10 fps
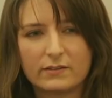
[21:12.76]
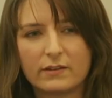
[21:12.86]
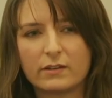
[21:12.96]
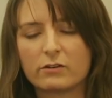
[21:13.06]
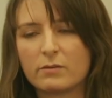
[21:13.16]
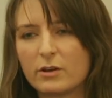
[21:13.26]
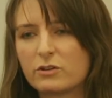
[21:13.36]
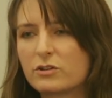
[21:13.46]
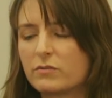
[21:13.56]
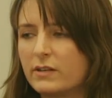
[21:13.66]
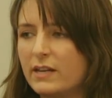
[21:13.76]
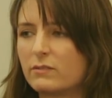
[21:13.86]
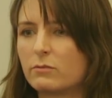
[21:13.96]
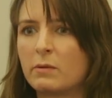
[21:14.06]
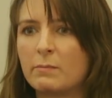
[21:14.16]
idea that your emotional
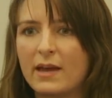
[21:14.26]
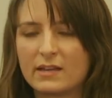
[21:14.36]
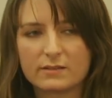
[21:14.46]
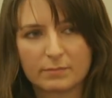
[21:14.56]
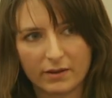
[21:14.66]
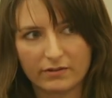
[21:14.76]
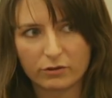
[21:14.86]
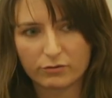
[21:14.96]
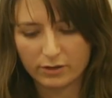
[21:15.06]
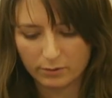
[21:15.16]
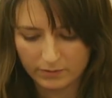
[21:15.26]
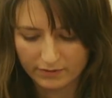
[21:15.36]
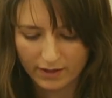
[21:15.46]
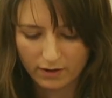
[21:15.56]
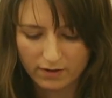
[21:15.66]
needs will be met by the group
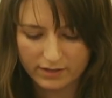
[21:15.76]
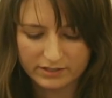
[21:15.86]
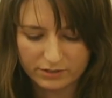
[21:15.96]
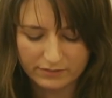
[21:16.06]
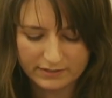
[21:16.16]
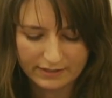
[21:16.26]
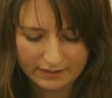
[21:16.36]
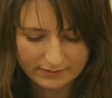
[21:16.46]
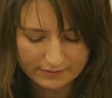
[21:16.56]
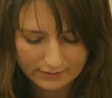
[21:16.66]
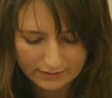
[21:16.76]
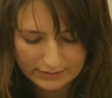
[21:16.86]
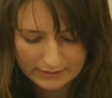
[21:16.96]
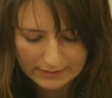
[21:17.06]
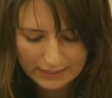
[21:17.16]
and they're harder to resist.
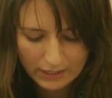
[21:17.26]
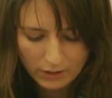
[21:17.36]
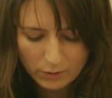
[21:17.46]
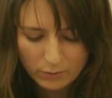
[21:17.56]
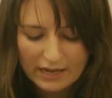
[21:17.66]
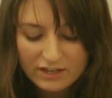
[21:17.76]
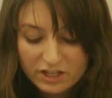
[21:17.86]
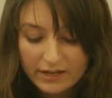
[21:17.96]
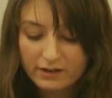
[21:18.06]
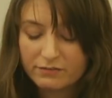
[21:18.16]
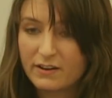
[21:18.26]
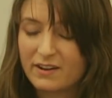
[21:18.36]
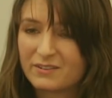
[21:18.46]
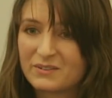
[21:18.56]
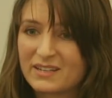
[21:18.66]
Well, actually, I
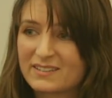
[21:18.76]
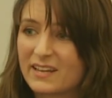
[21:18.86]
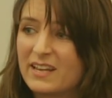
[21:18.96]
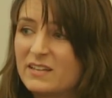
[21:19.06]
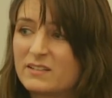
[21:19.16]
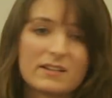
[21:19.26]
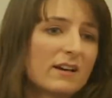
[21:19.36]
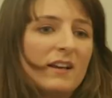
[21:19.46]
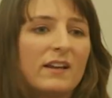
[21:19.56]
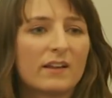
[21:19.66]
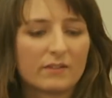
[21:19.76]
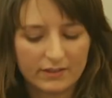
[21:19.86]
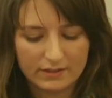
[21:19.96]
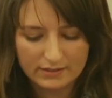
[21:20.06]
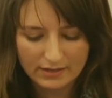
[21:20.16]
found, as I hinted earlier,
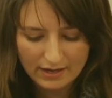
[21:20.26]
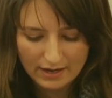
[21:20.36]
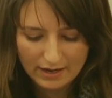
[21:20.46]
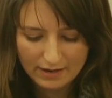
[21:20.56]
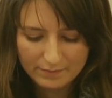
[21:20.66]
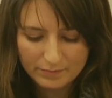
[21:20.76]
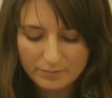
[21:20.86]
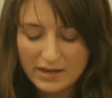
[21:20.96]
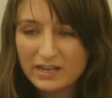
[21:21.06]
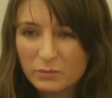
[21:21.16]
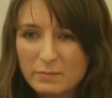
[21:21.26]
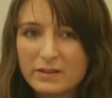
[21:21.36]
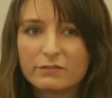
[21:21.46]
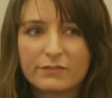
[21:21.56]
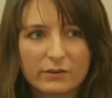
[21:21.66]
that many
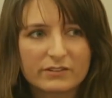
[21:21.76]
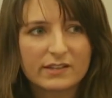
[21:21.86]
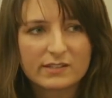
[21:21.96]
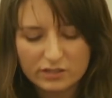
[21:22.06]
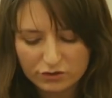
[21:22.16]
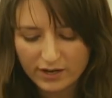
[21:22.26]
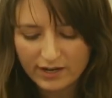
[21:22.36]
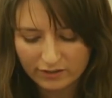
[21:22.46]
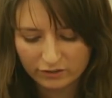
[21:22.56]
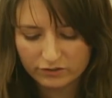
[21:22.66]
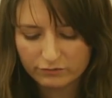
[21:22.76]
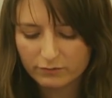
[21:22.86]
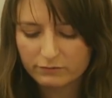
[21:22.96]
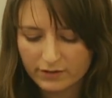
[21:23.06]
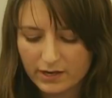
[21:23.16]
women felt estranged
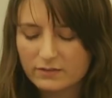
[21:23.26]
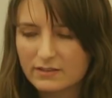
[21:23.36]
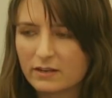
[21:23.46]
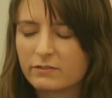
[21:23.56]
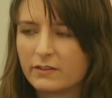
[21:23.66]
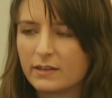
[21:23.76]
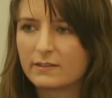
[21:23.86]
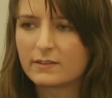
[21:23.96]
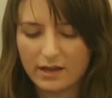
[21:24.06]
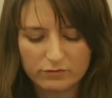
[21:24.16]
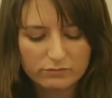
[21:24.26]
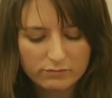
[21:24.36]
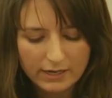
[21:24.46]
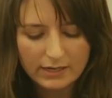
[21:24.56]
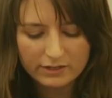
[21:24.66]
from fellow Salafis and
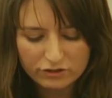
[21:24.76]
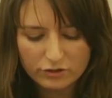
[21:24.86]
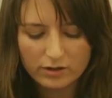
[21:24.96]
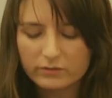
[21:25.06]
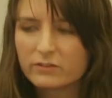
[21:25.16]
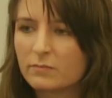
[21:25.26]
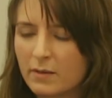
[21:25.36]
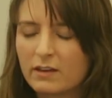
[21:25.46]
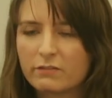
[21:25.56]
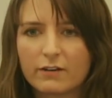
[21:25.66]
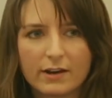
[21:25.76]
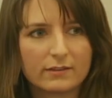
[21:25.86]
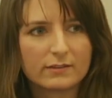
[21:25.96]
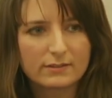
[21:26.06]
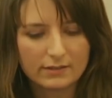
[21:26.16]
really struggled to make
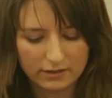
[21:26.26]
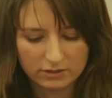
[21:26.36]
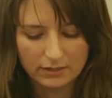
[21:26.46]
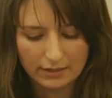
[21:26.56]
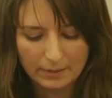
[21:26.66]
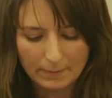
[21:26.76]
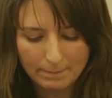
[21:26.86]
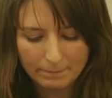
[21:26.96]
friends, actually.